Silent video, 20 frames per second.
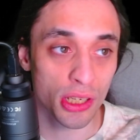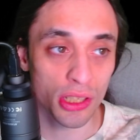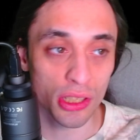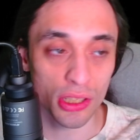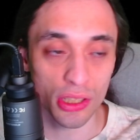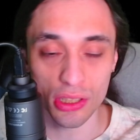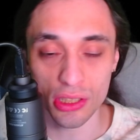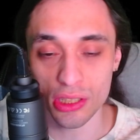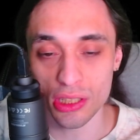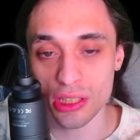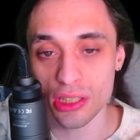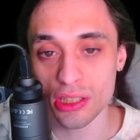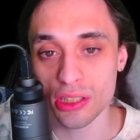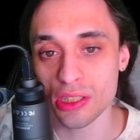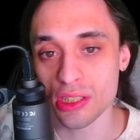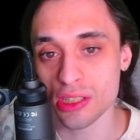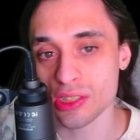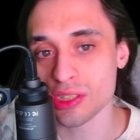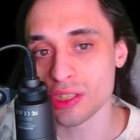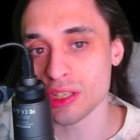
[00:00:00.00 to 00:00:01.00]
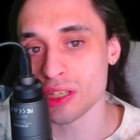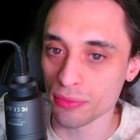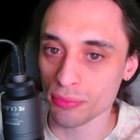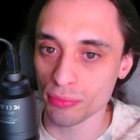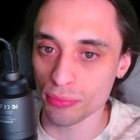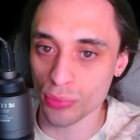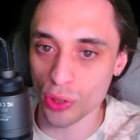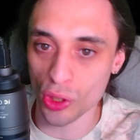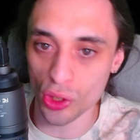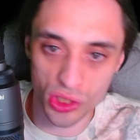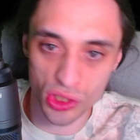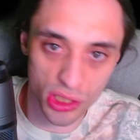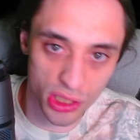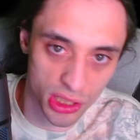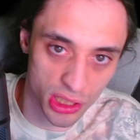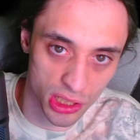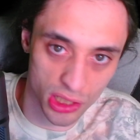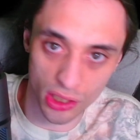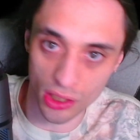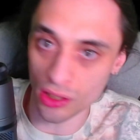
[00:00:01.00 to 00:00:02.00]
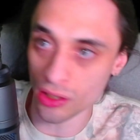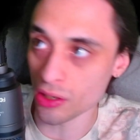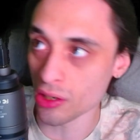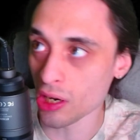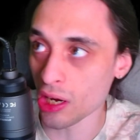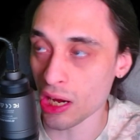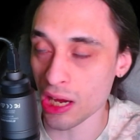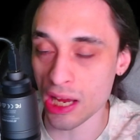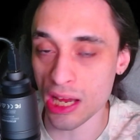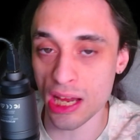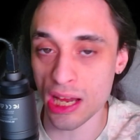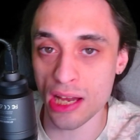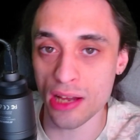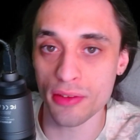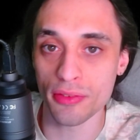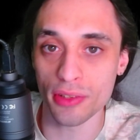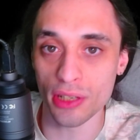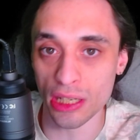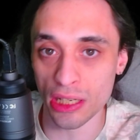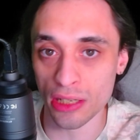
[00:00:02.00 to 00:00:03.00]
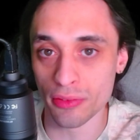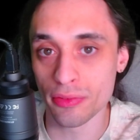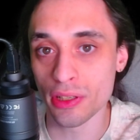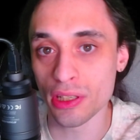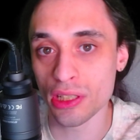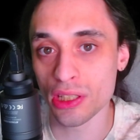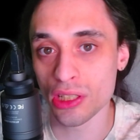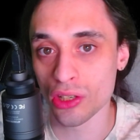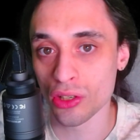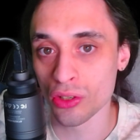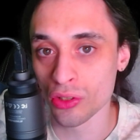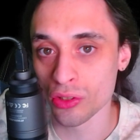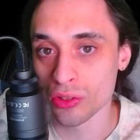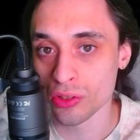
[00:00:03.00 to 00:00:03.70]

You need decent internet. Posted here, I have a video